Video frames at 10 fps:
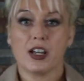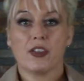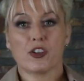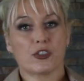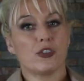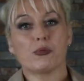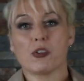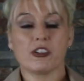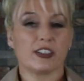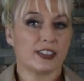There's no
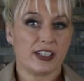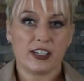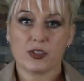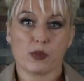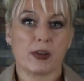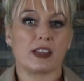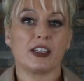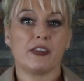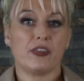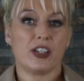royalties or
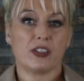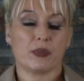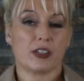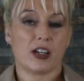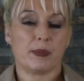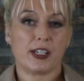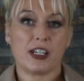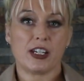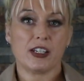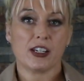monthly fees with Time to
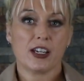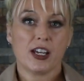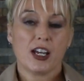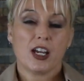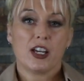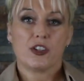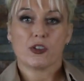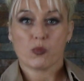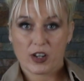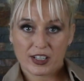Eat.
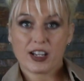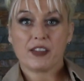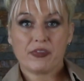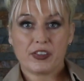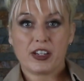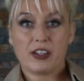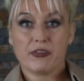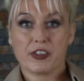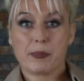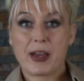Your one-time fee
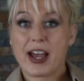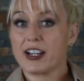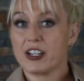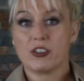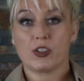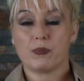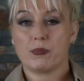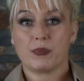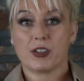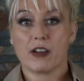for the package
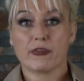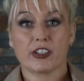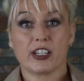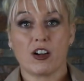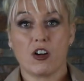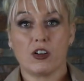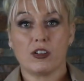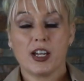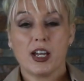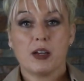covers it
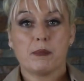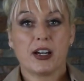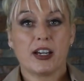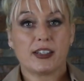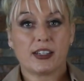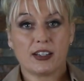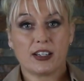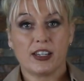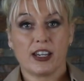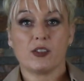all, but
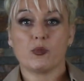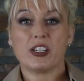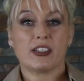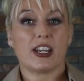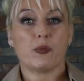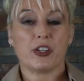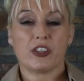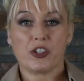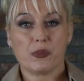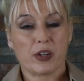again, we stay
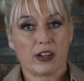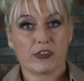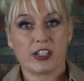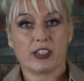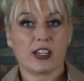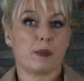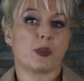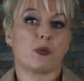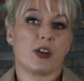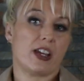with you every step of
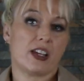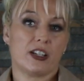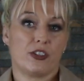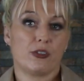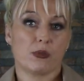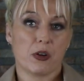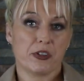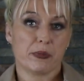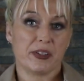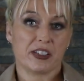the way as you grow
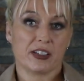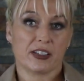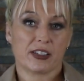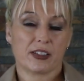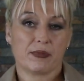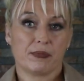your business.